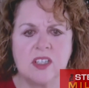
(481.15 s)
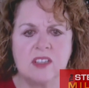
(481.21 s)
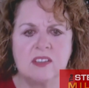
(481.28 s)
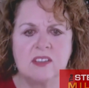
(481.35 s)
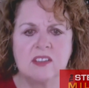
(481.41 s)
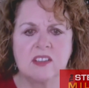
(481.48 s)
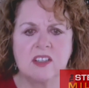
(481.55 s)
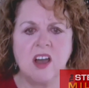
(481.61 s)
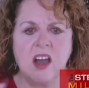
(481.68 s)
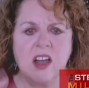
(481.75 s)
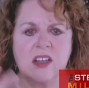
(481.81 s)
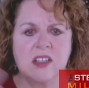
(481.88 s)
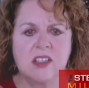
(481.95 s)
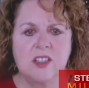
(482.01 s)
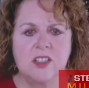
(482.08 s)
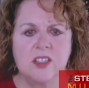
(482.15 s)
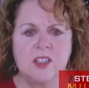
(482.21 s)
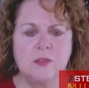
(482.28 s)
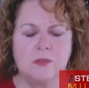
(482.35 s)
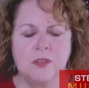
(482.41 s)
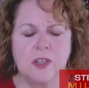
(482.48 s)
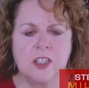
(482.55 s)
and cognitive
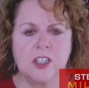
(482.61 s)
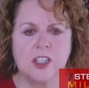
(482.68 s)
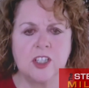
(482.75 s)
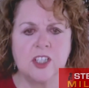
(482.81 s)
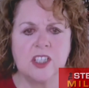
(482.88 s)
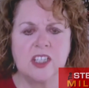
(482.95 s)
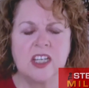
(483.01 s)
function.